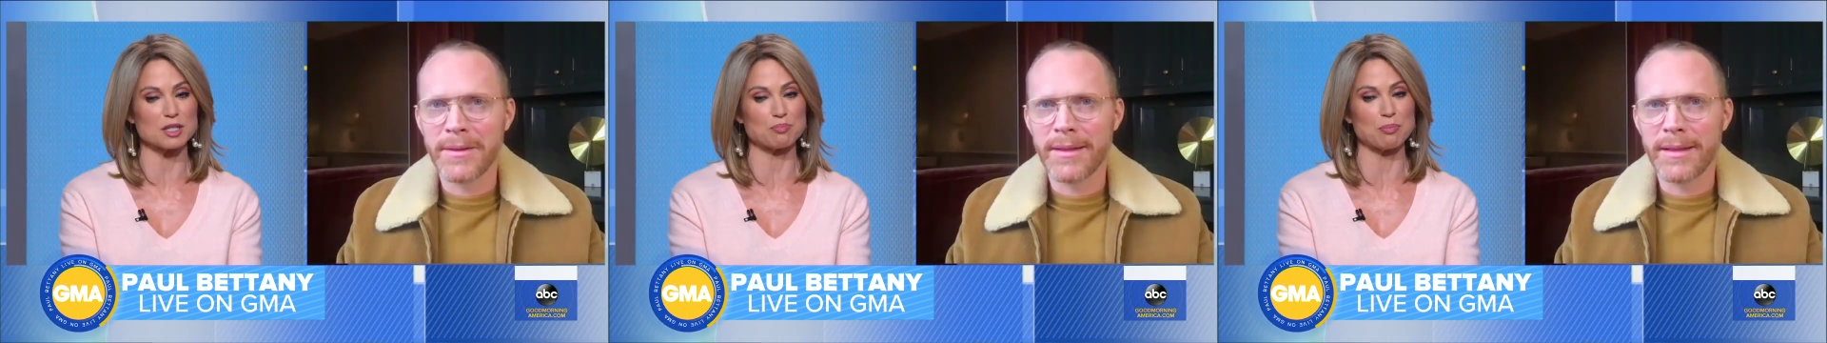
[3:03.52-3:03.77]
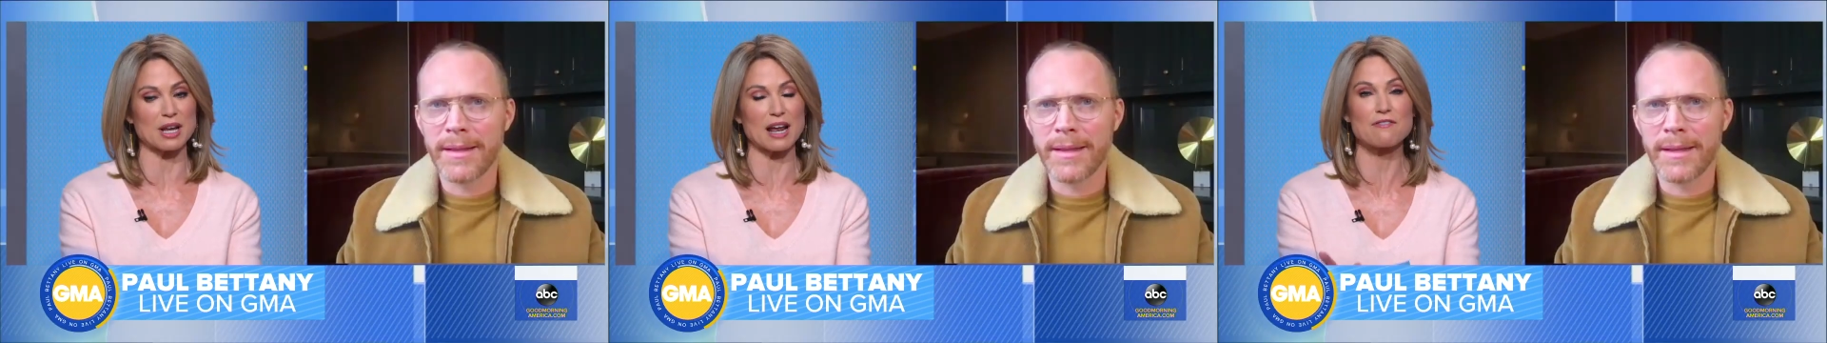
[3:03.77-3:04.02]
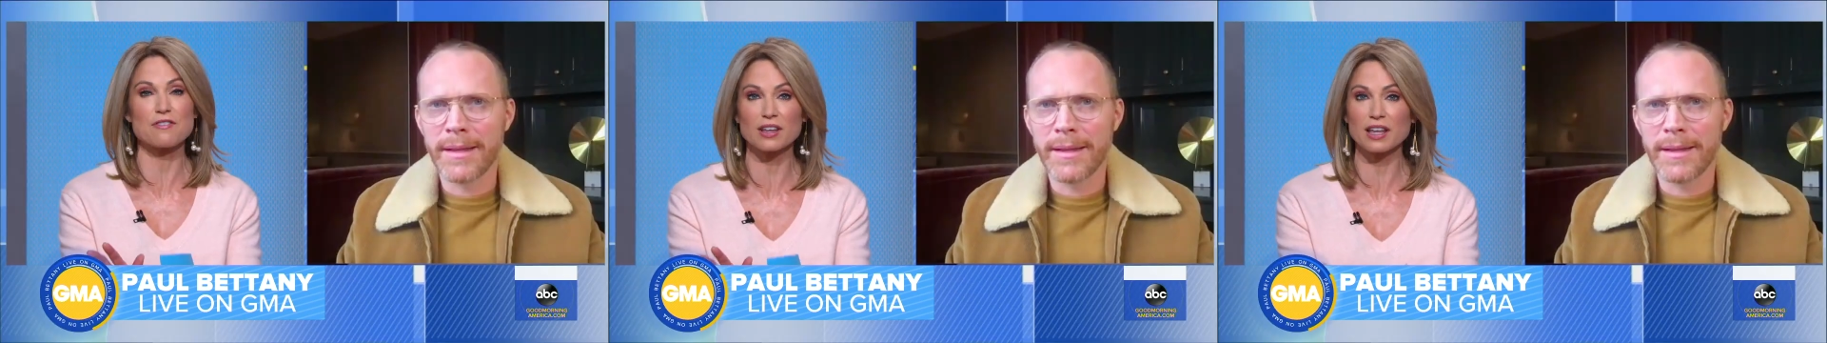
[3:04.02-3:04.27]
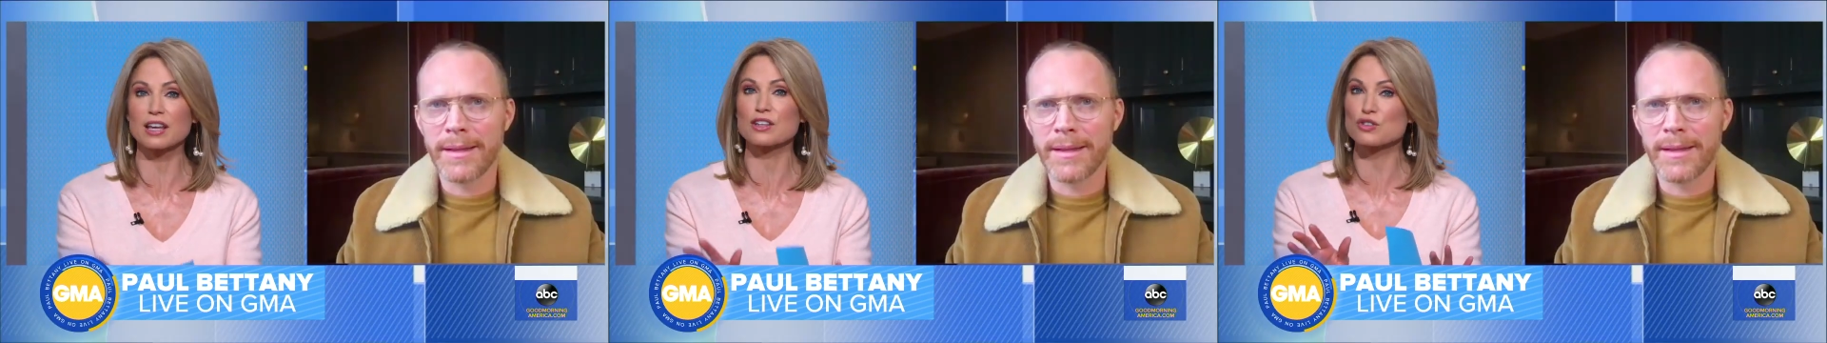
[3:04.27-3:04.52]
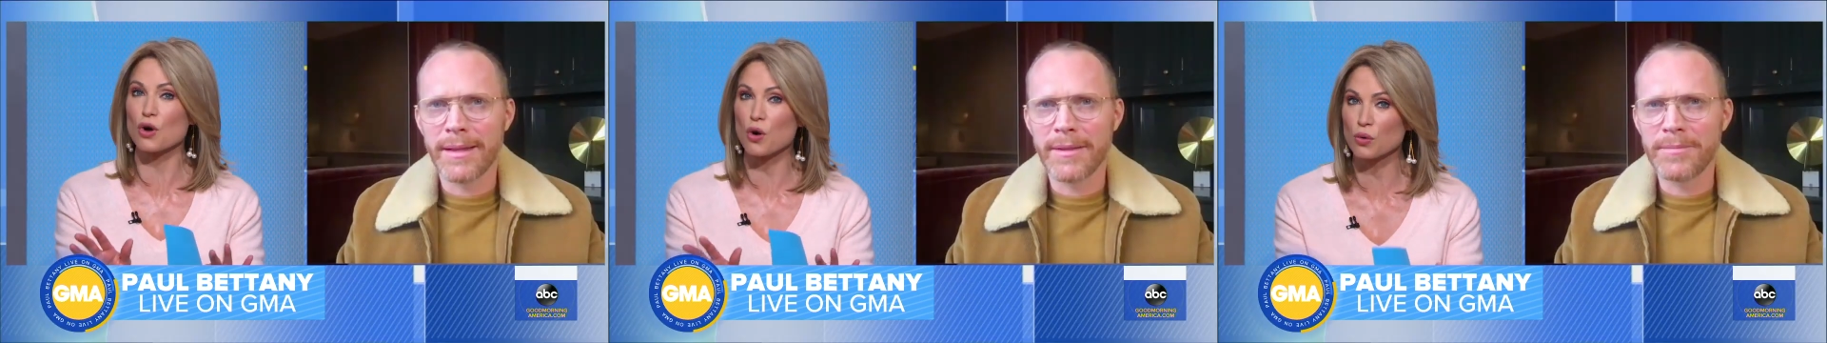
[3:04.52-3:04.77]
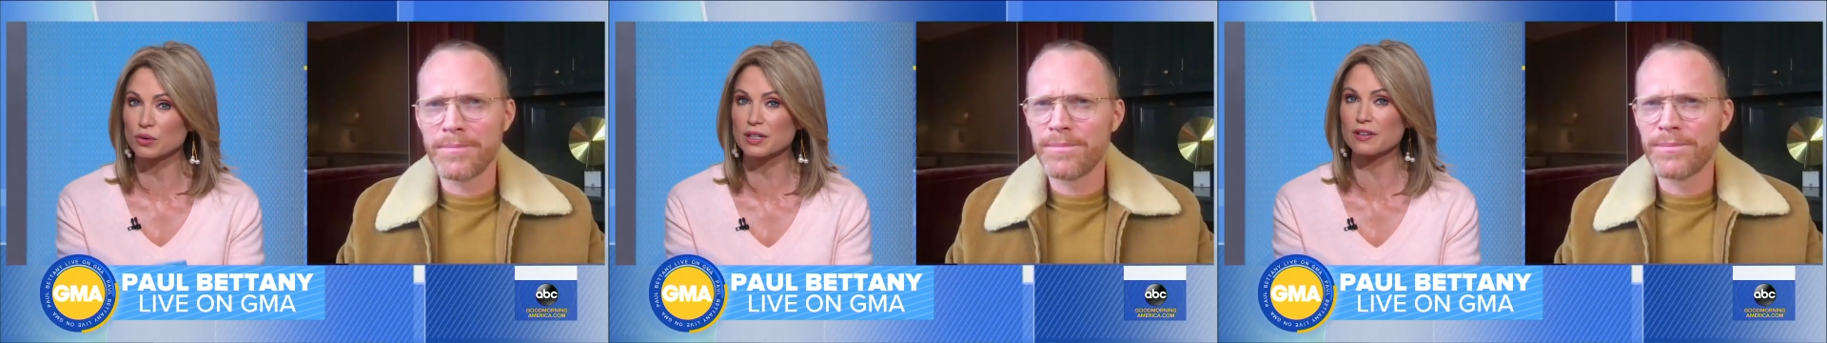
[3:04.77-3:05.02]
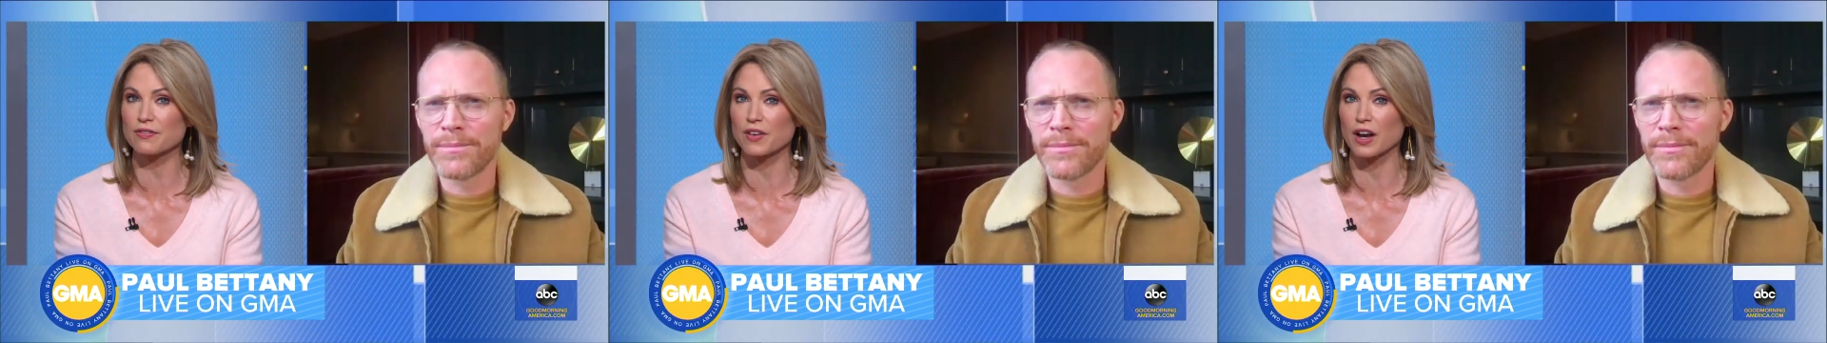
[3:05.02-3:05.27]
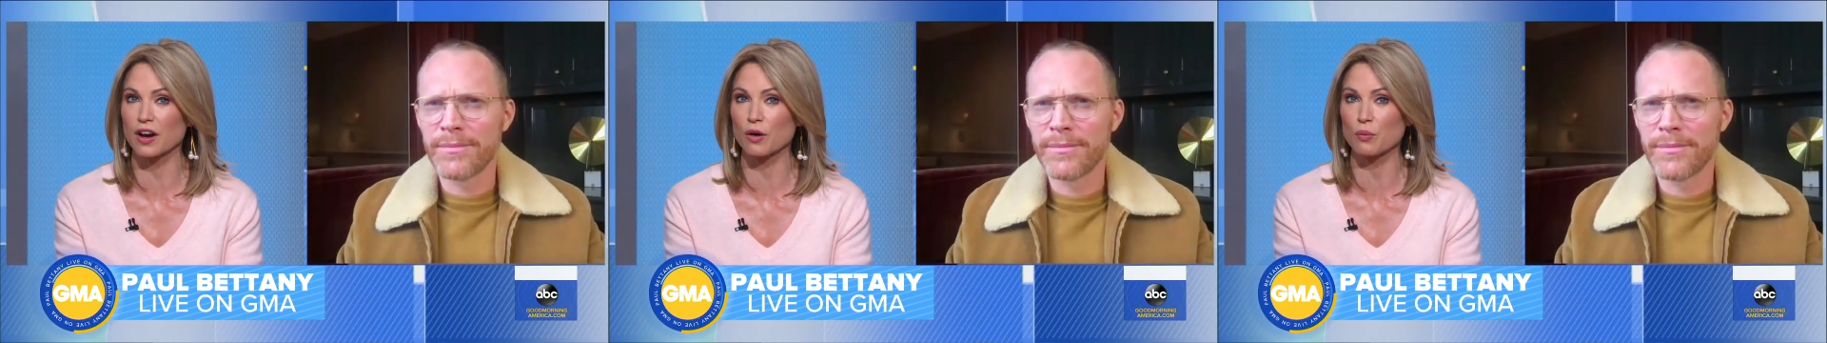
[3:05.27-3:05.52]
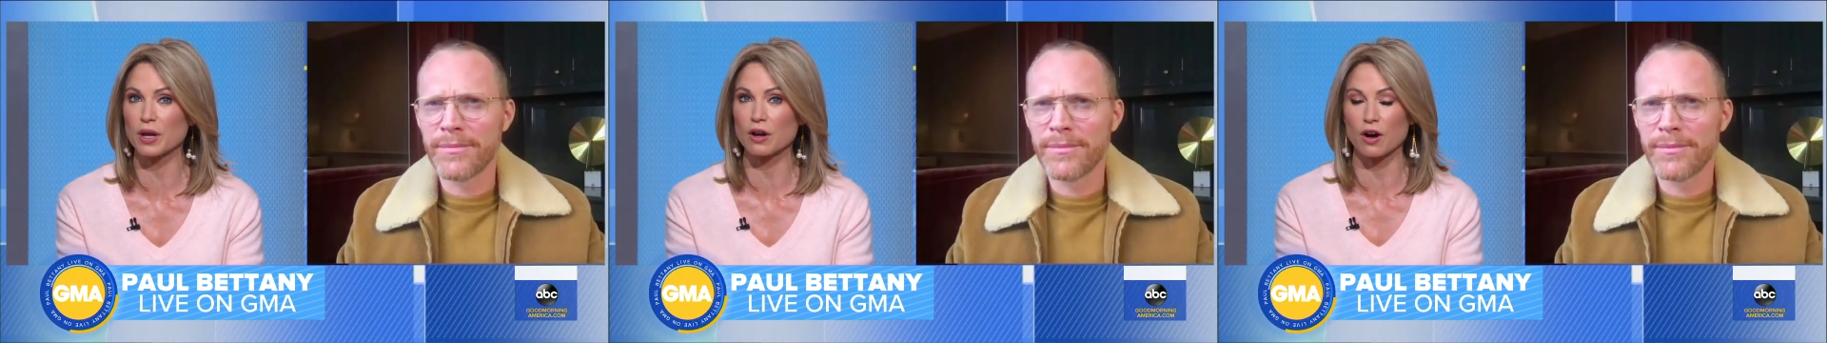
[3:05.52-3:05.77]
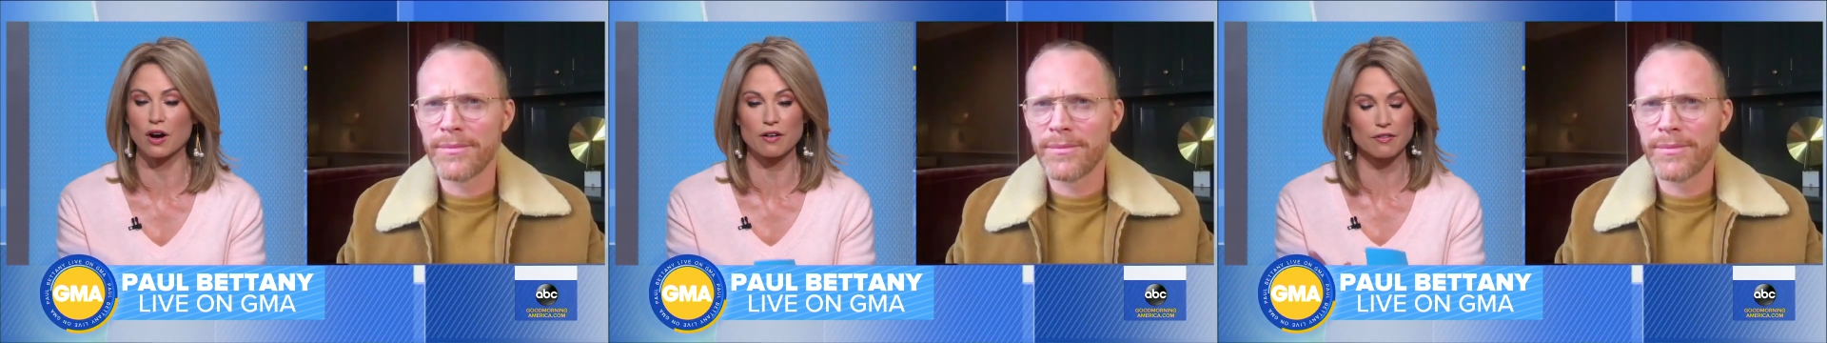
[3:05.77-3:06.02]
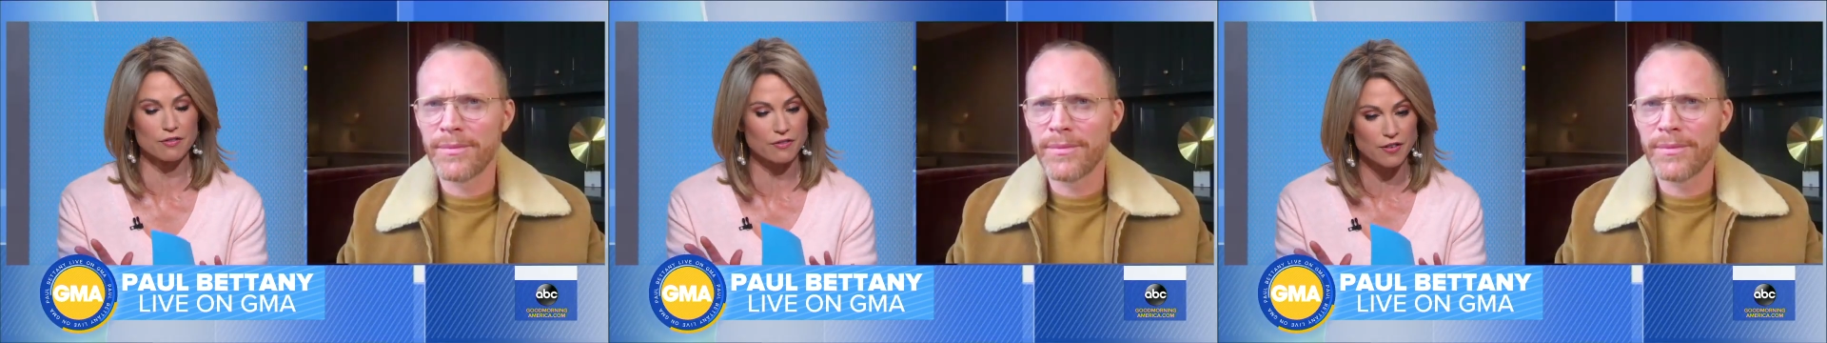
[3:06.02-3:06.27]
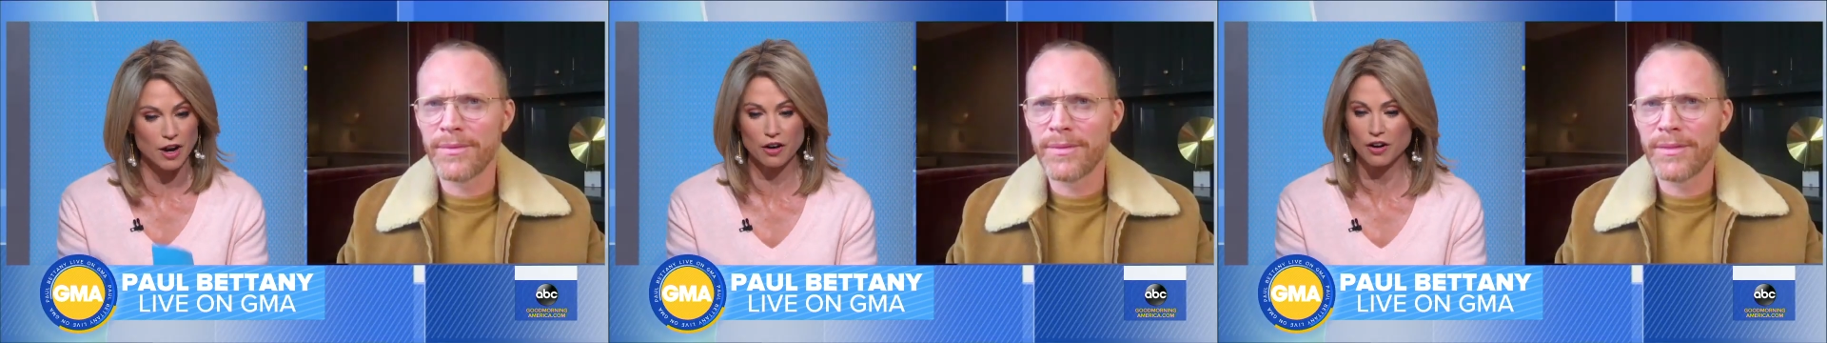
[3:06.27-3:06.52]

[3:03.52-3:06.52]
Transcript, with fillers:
Speaker 1: oh, but I feel like it's only fair. We are fair